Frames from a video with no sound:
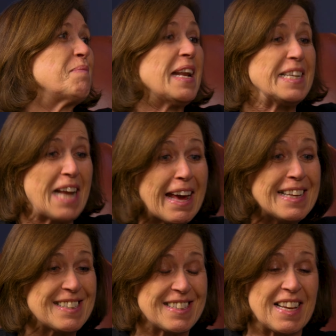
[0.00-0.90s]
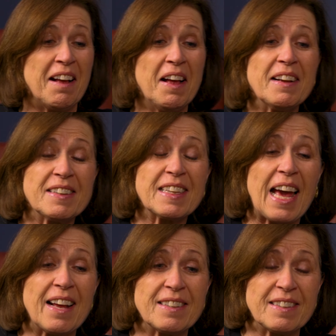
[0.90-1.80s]
of many days to
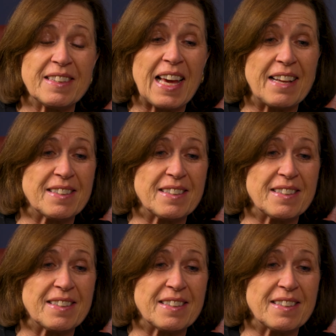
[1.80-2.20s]
get